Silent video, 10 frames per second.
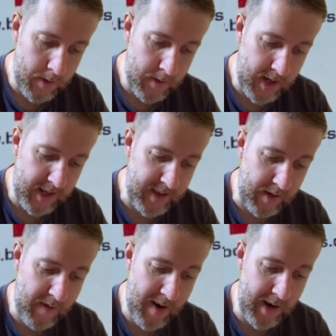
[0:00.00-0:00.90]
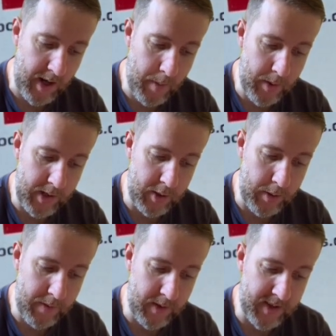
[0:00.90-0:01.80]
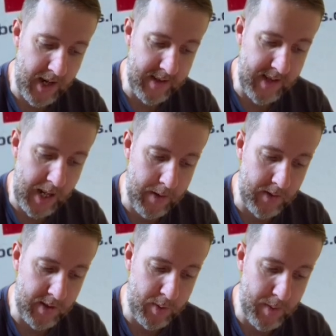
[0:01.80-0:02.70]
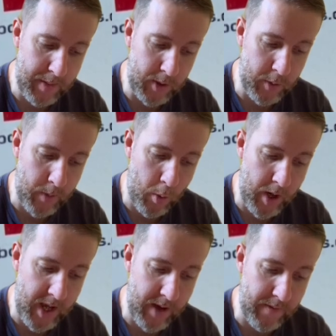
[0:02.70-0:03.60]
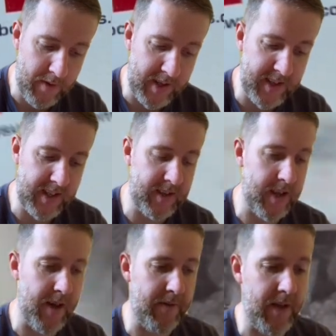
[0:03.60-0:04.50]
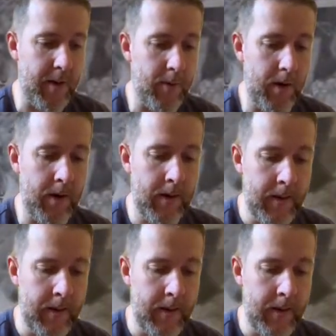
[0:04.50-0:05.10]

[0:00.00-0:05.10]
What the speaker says: Like I said, varying companies do different sizes anyway, so it's probably in between 180 and 360 there for that one.